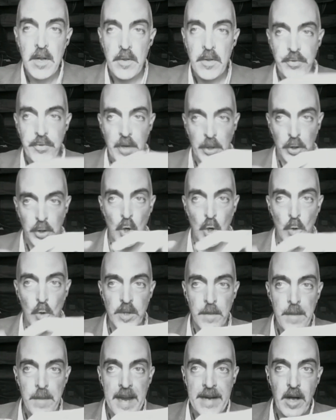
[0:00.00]
that go
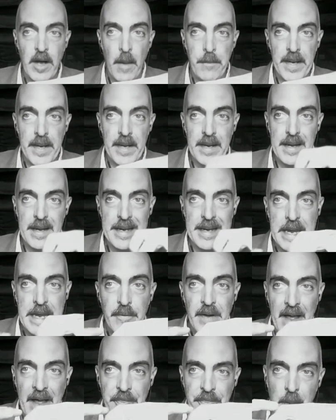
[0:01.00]
to make up it,
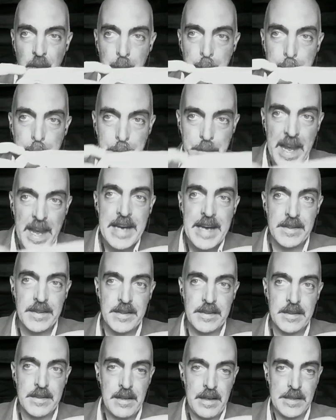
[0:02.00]
even at the
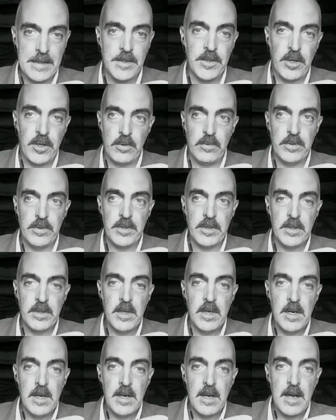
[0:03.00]
base, is huge.
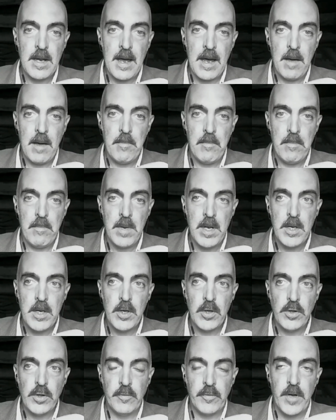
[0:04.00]

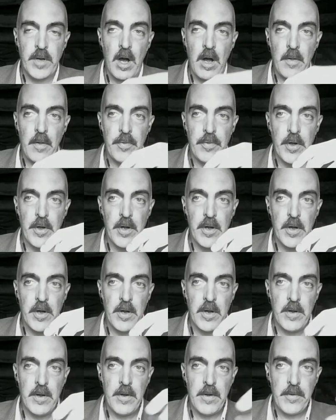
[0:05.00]
You've got
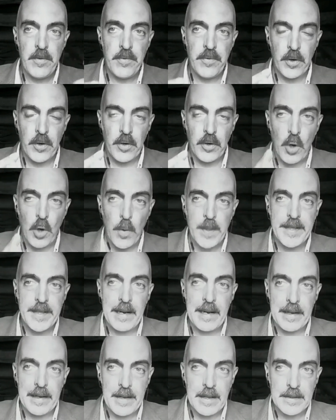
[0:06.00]
the
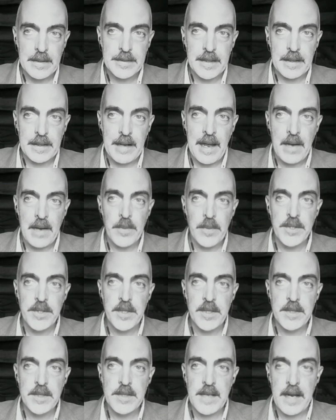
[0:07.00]
Goidelic Celtic
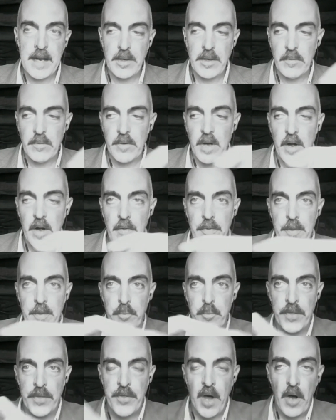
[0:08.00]
languages, and you've got the
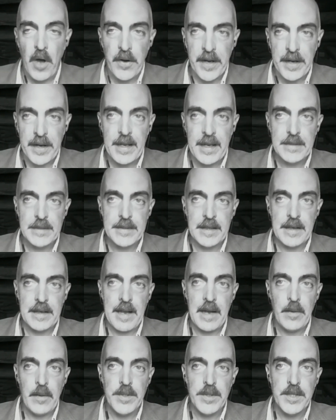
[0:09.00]
Brittonic Celtic
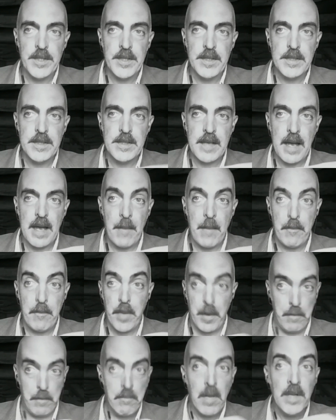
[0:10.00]
languages,
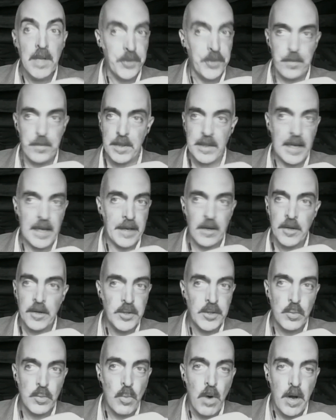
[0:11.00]
but multiple, like not
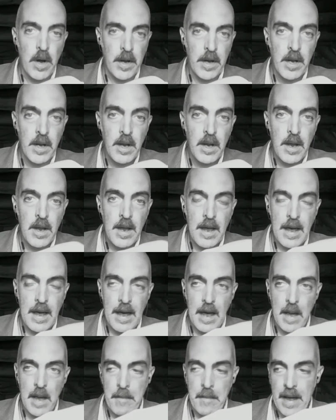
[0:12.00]
just one.
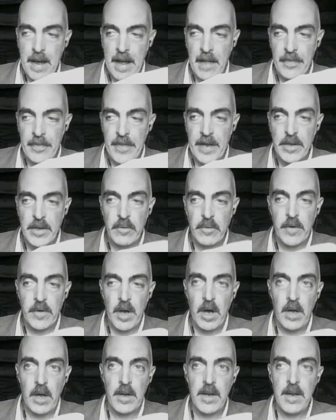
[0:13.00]
And then you've
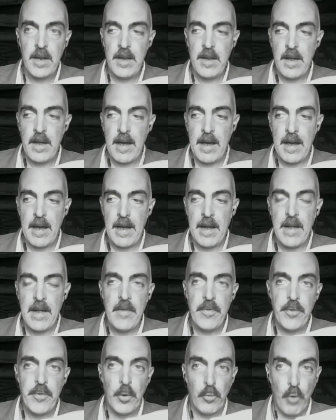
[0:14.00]
got the
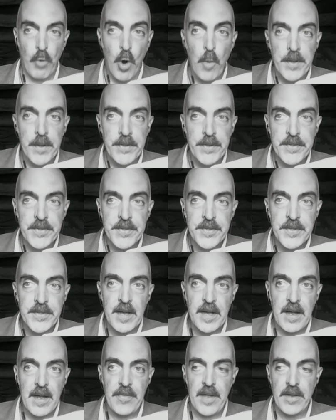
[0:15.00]
Romans,
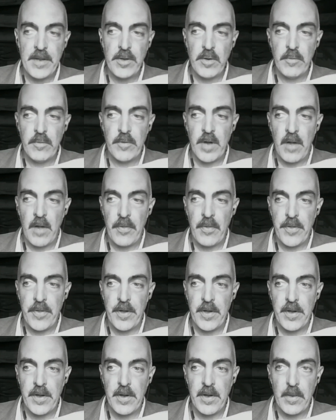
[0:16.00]
and then you've got
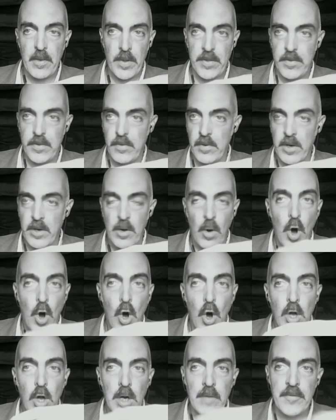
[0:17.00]

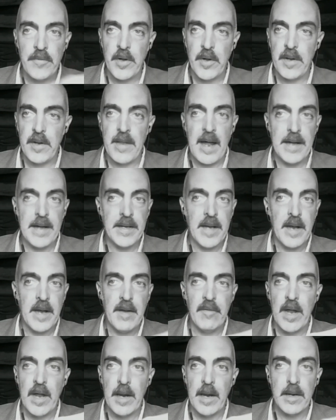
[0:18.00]
all of that kind
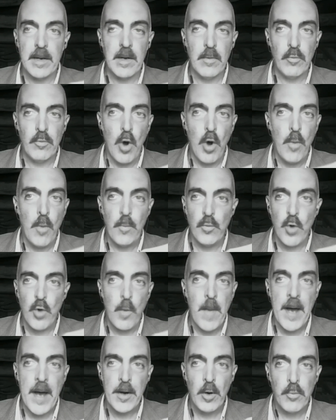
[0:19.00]
of like
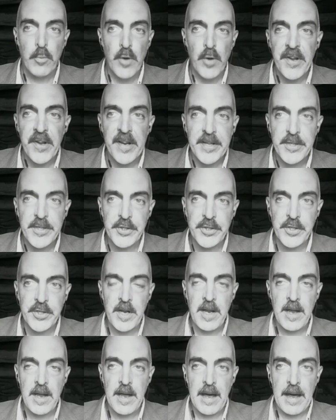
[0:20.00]
Romano-British
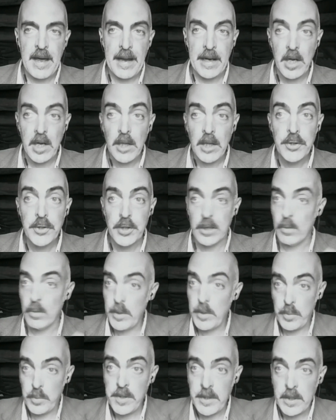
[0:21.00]
culture,
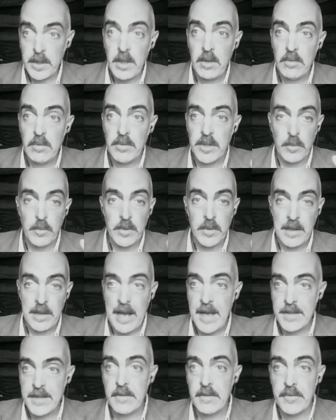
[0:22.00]
which was huge and
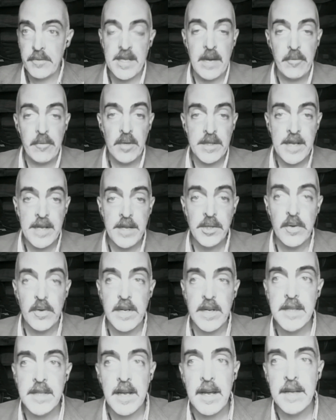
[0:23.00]
lasted for several
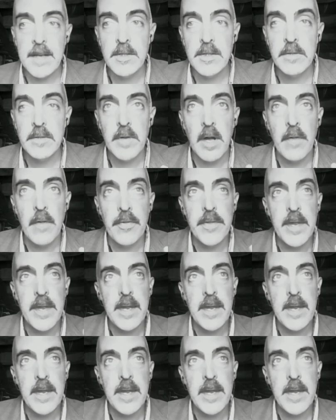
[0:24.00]
centuries. And you've got